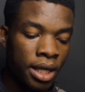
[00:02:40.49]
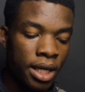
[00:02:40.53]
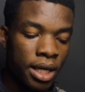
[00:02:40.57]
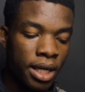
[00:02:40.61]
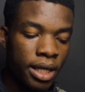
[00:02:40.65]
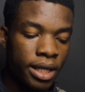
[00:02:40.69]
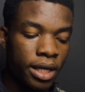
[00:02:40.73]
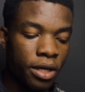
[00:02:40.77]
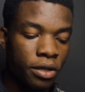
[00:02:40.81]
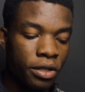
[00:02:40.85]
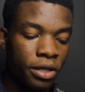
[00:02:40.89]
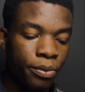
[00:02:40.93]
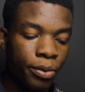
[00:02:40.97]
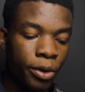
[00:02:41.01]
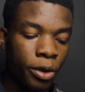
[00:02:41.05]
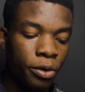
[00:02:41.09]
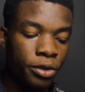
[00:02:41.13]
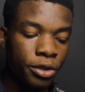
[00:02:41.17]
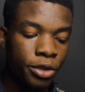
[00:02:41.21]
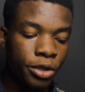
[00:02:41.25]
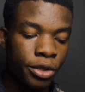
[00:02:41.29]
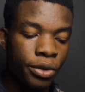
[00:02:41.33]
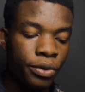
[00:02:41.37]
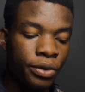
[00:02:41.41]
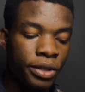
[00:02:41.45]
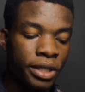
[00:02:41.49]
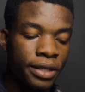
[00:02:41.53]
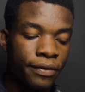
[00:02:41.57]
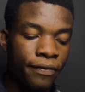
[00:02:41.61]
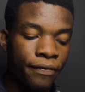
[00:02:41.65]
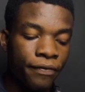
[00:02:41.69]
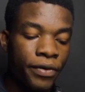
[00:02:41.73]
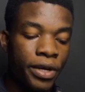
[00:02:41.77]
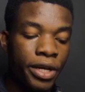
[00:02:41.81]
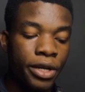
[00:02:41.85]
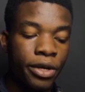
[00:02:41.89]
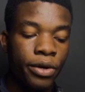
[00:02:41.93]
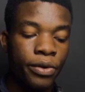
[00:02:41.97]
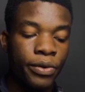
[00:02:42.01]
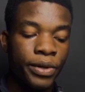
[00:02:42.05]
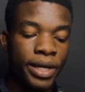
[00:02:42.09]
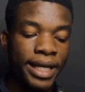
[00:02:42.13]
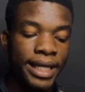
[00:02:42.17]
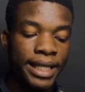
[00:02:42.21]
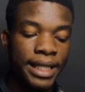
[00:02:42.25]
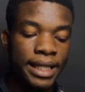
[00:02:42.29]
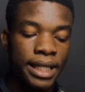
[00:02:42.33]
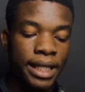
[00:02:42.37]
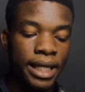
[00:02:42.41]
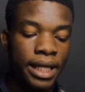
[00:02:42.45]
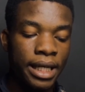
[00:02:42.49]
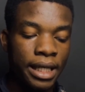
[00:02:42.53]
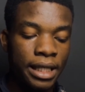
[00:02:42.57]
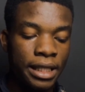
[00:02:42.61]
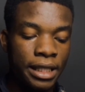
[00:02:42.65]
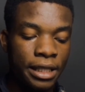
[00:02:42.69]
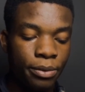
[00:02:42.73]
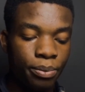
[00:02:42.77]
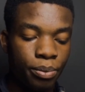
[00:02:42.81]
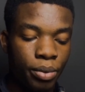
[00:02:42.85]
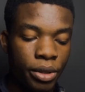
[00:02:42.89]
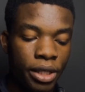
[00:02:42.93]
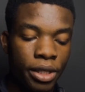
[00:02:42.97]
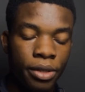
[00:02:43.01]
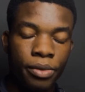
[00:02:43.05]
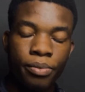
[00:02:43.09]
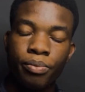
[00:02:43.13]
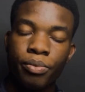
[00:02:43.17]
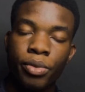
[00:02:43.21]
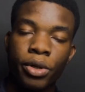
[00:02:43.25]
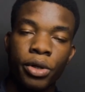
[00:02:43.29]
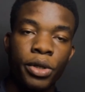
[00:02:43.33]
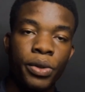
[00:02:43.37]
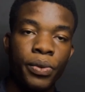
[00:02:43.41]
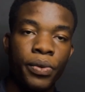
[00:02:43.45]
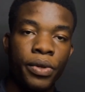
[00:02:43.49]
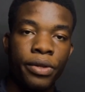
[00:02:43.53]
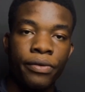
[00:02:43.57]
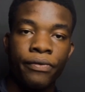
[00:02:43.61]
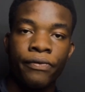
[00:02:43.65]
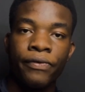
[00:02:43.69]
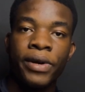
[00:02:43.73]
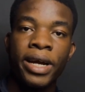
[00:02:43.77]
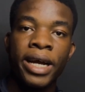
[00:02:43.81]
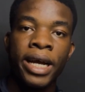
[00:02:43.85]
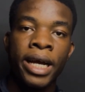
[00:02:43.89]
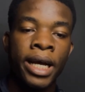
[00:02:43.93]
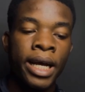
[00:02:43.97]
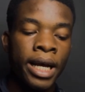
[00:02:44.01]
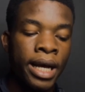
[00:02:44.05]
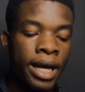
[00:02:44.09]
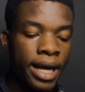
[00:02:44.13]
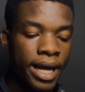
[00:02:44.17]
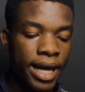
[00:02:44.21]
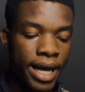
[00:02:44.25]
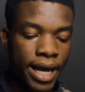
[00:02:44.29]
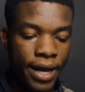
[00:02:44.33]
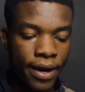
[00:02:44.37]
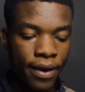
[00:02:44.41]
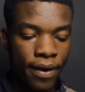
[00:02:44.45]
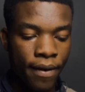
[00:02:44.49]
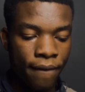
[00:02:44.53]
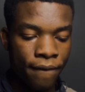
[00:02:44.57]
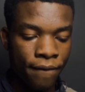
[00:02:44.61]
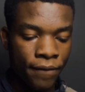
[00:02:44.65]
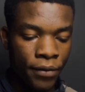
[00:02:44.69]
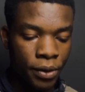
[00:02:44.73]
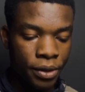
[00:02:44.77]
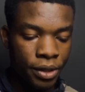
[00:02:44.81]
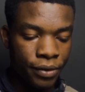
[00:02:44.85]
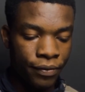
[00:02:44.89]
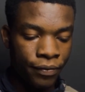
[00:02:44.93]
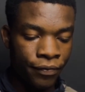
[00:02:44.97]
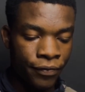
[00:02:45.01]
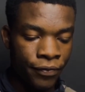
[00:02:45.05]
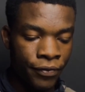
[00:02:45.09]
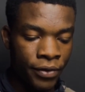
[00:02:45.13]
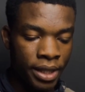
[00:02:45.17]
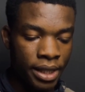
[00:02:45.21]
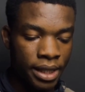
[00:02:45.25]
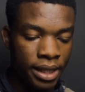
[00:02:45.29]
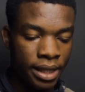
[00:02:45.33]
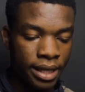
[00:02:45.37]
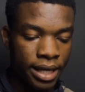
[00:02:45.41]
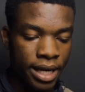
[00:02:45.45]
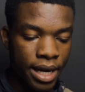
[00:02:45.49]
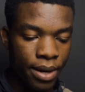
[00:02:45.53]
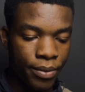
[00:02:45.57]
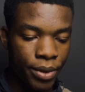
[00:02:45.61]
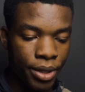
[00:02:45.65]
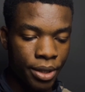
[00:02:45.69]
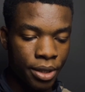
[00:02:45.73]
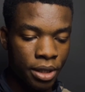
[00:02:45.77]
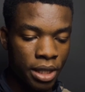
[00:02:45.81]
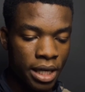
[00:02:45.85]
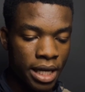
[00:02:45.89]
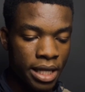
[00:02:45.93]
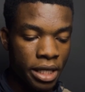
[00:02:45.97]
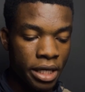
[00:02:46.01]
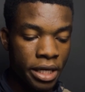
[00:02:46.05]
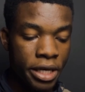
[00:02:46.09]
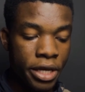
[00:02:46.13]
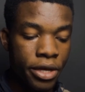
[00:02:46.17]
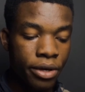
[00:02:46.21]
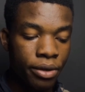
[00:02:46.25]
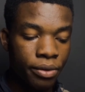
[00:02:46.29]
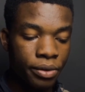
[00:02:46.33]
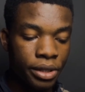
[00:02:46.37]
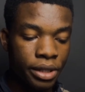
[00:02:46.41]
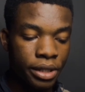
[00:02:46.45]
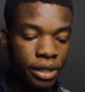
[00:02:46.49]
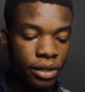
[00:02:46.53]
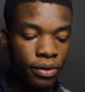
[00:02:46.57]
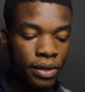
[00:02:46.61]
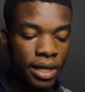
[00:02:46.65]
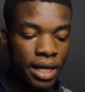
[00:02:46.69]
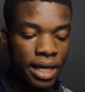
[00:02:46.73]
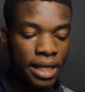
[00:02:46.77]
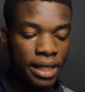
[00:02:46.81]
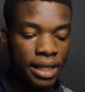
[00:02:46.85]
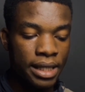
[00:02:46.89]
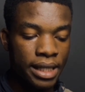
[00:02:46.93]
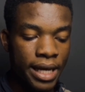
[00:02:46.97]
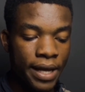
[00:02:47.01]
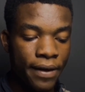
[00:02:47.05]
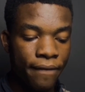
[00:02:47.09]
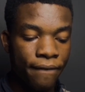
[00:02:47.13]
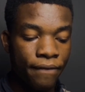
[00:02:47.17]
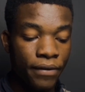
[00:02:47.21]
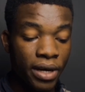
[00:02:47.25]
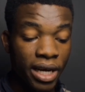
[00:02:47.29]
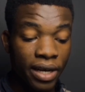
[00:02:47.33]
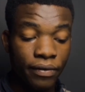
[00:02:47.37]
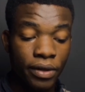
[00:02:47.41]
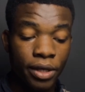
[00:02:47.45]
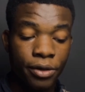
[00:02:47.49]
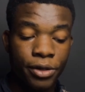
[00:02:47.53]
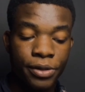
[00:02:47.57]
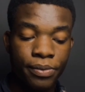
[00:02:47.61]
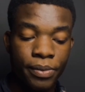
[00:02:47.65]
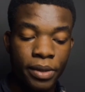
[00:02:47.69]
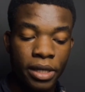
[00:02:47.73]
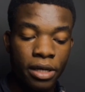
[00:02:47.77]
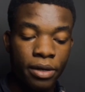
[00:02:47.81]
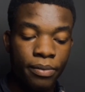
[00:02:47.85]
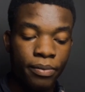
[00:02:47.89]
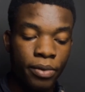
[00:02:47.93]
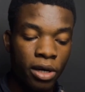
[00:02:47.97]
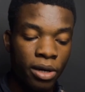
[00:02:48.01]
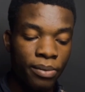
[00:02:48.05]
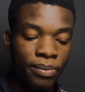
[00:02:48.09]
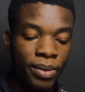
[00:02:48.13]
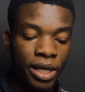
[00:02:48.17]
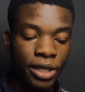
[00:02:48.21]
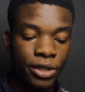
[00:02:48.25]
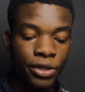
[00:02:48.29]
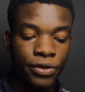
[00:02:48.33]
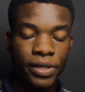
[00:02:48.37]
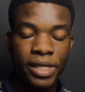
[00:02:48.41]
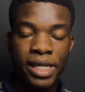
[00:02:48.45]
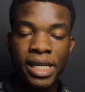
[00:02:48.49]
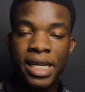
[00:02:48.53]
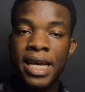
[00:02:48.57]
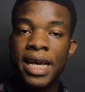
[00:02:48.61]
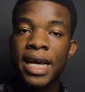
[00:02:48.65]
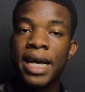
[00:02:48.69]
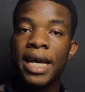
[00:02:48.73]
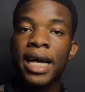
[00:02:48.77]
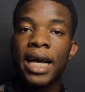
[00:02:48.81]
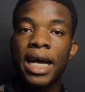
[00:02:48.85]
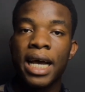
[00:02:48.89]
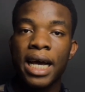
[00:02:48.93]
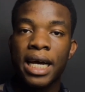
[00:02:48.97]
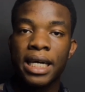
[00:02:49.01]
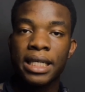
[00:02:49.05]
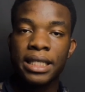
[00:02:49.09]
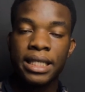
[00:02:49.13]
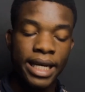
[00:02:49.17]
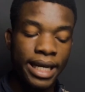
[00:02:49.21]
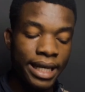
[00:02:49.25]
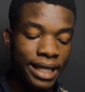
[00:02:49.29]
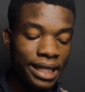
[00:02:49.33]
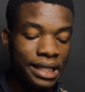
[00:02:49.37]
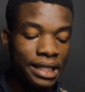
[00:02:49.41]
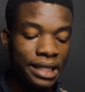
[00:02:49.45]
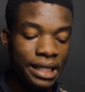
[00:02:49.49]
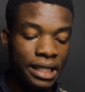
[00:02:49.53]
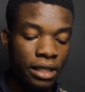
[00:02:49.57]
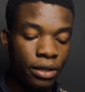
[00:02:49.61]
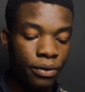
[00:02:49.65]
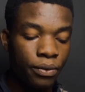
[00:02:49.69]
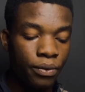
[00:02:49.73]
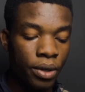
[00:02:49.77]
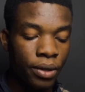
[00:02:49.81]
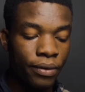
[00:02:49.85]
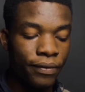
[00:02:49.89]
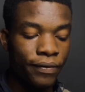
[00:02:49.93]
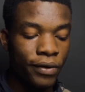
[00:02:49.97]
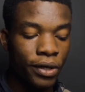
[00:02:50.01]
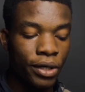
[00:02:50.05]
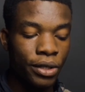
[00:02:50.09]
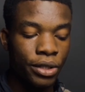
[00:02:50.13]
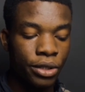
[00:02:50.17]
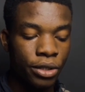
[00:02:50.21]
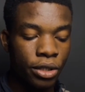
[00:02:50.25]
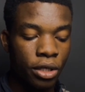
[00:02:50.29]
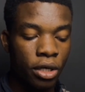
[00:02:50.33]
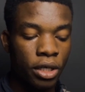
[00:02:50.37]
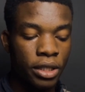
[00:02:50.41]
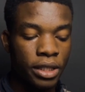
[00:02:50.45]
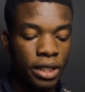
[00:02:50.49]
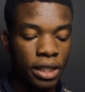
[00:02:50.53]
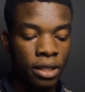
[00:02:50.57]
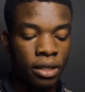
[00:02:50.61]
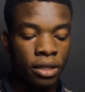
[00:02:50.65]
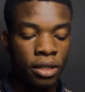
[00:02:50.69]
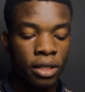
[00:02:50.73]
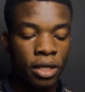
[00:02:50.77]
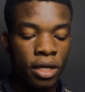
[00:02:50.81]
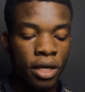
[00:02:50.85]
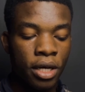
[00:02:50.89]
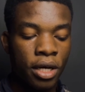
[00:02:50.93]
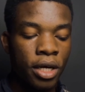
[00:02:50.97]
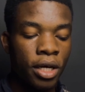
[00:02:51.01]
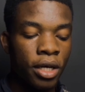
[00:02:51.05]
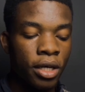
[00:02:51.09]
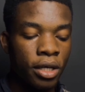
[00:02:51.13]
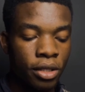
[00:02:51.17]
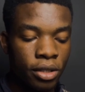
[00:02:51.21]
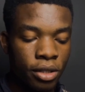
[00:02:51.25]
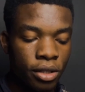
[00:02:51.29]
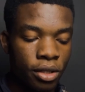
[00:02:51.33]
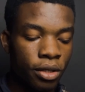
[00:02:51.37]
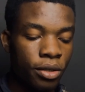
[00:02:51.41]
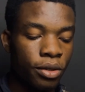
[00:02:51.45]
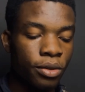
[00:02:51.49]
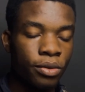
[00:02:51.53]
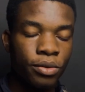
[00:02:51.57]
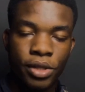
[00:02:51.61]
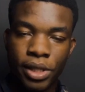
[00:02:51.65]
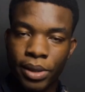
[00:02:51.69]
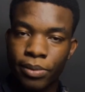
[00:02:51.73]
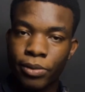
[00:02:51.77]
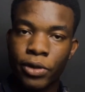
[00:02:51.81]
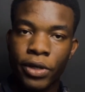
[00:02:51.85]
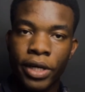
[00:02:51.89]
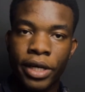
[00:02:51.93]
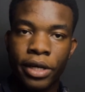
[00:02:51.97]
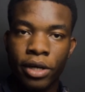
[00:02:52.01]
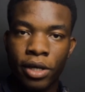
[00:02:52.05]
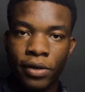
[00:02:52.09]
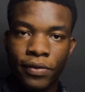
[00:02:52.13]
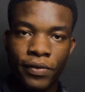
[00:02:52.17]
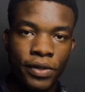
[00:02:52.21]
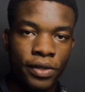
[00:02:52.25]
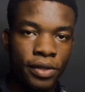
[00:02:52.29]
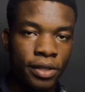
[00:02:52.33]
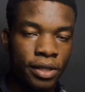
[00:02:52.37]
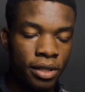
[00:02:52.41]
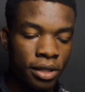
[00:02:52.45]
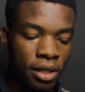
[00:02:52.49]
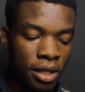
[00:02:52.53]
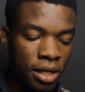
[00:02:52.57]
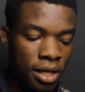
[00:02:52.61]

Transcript: Now, they both shoot video in 1080p, both with the rear and front-facing camera. And the Neo still has a 5000 mAh battery and 18 watt fast charging. So some trade-offs